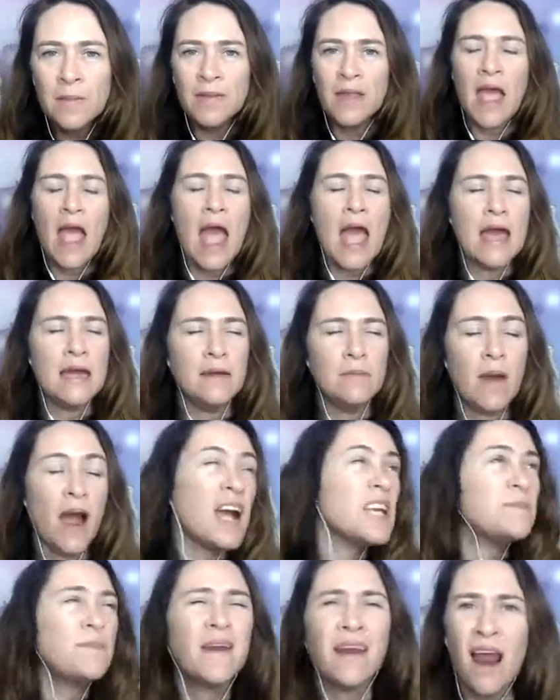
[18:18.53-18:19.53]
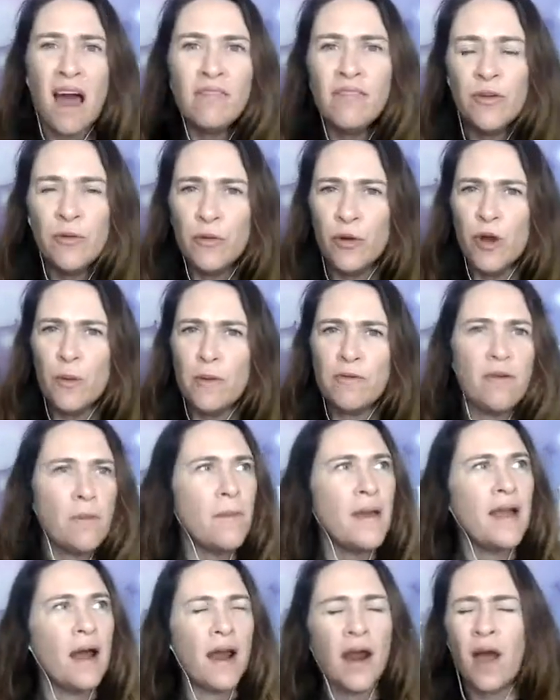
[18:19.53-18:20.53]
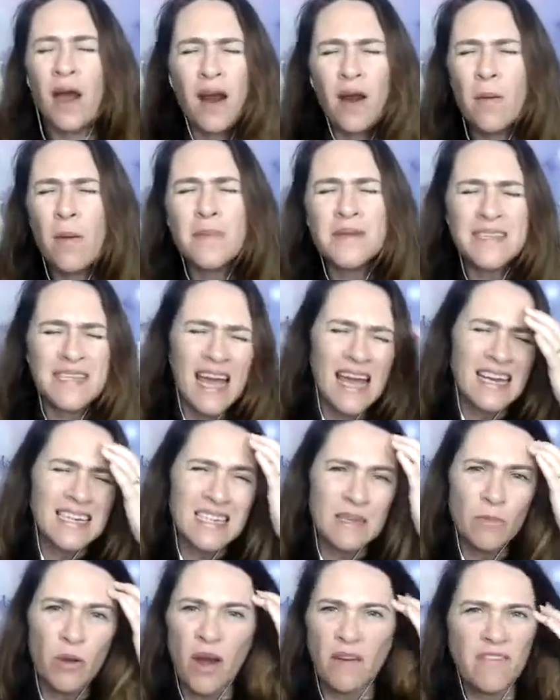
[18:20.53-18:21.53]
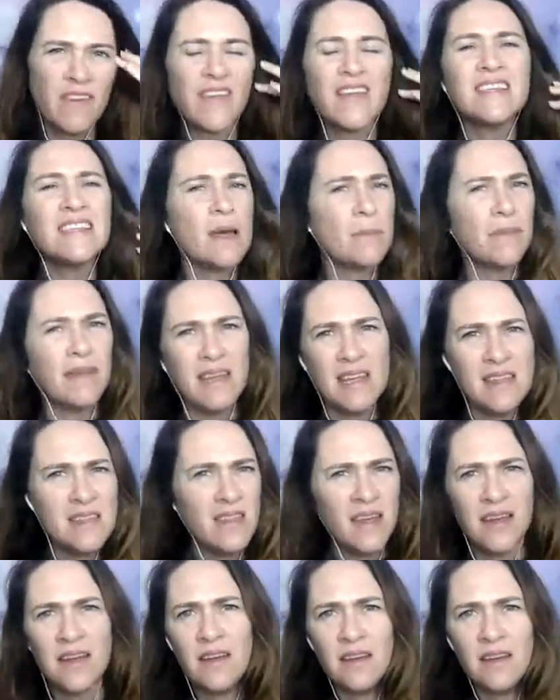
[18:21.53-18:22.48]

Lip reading: And my husband loved the room, but for me, and I remember saying to him, look, I think there's something in there.